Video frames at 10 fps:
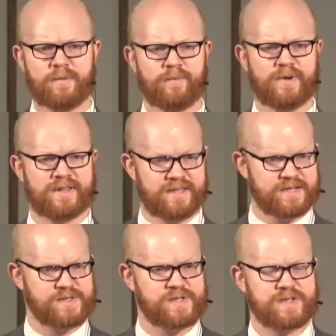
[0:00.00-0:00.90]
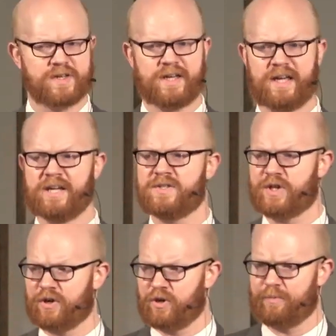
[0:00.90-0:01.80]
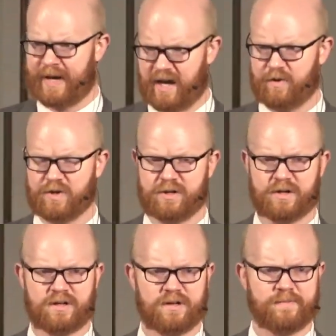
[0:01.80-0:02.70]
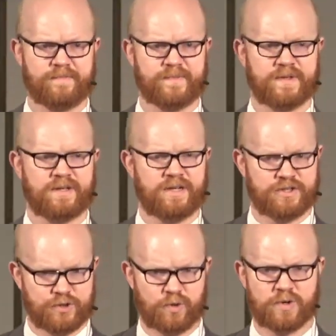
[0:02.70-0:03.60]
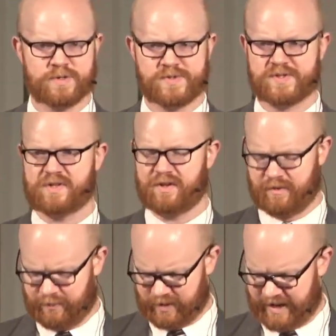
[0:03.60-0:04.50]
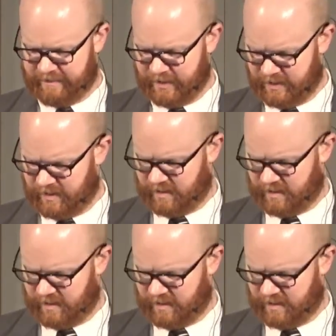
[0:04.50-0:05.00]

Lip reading: but this internal power endures forever.